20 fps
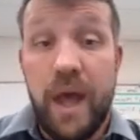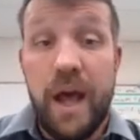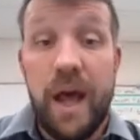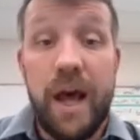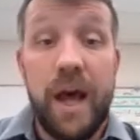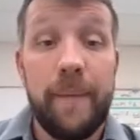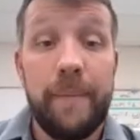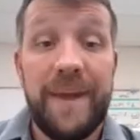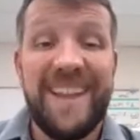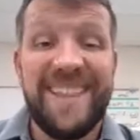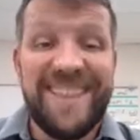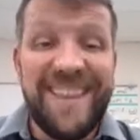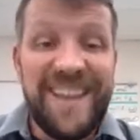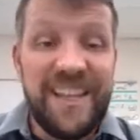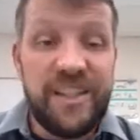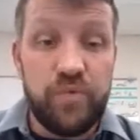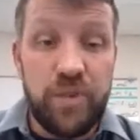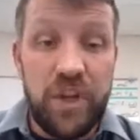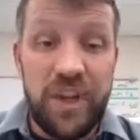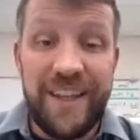And
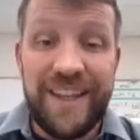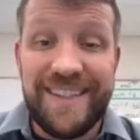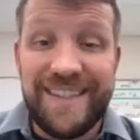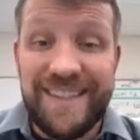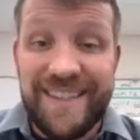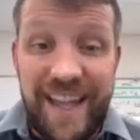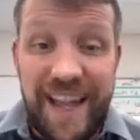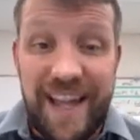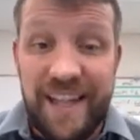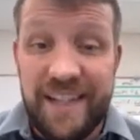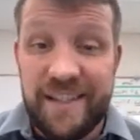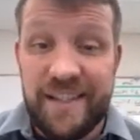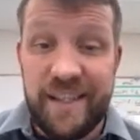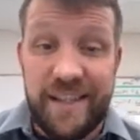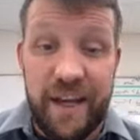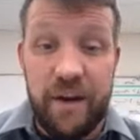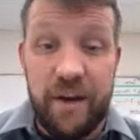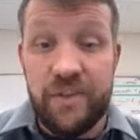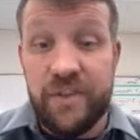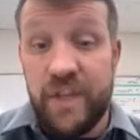this really states that
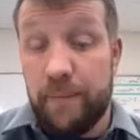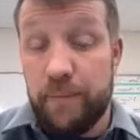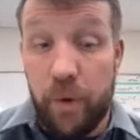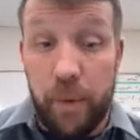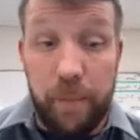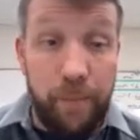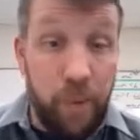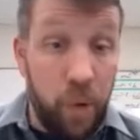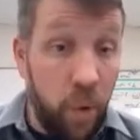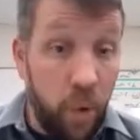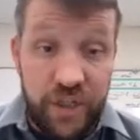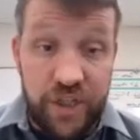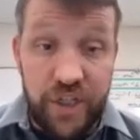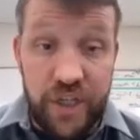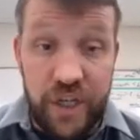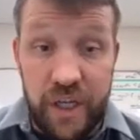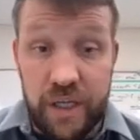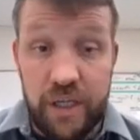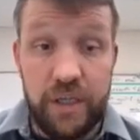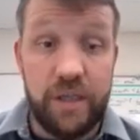there is a
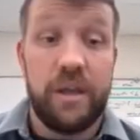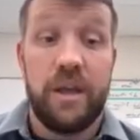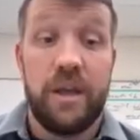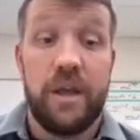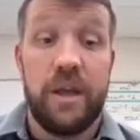proportion